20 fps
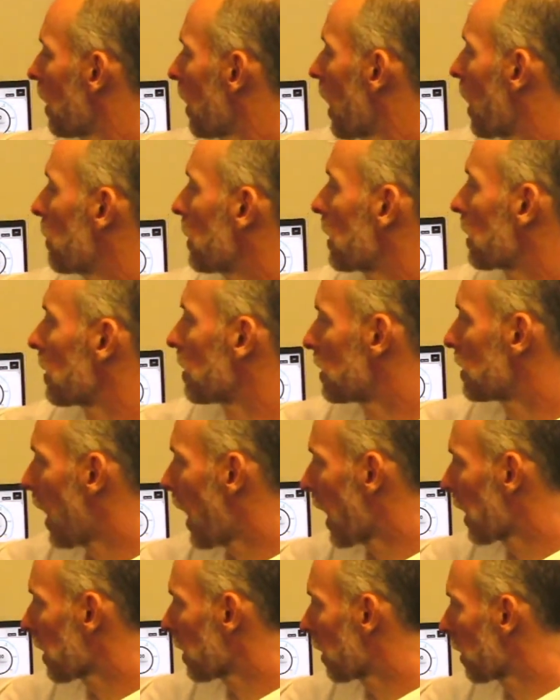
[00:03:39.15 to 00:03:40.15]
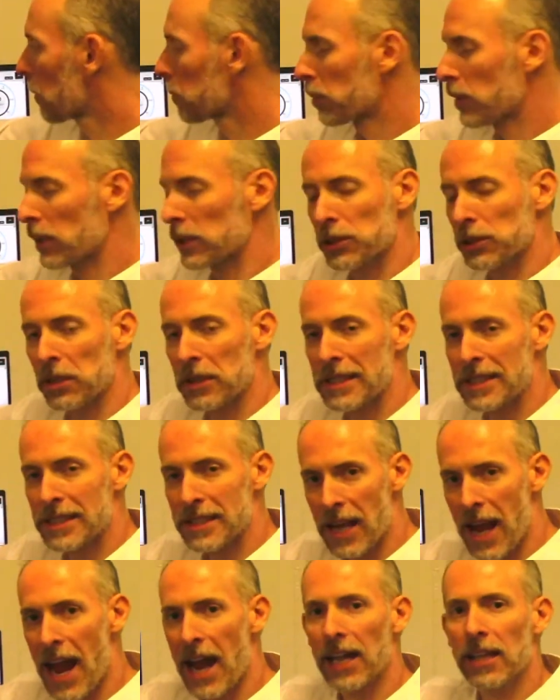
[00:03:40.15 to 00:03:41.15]
and we can dial in our pressure
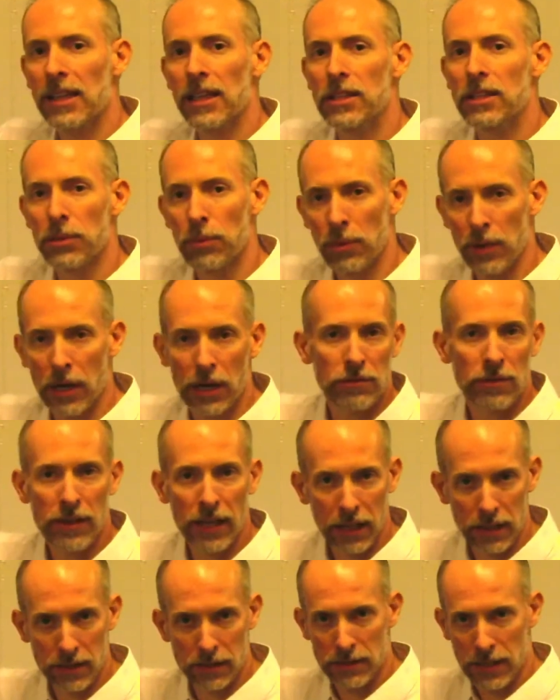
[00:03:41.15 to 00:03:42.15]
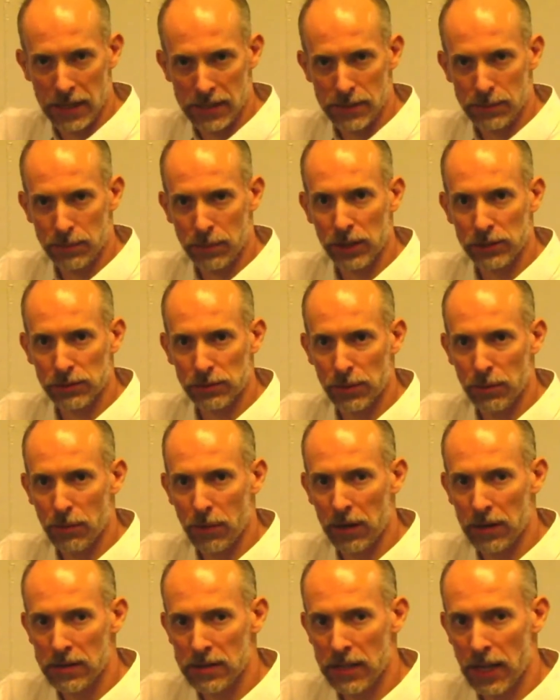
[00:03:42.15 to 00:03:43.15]
exactly to whatever that test pressure we
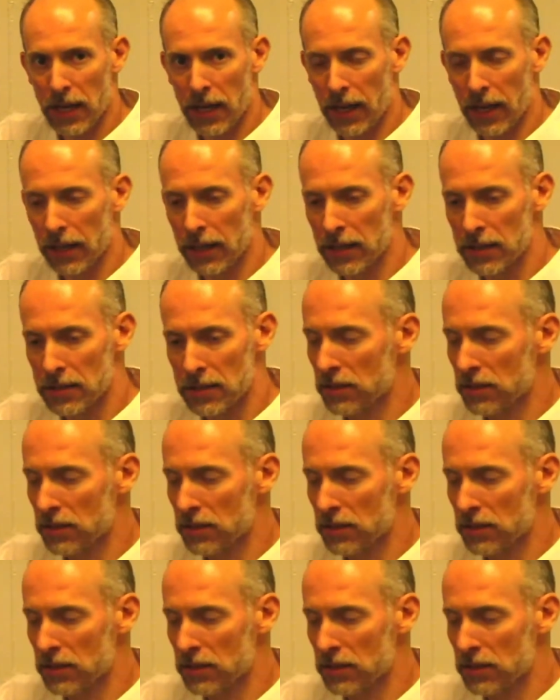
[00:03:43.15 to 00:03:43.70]
want to set at is.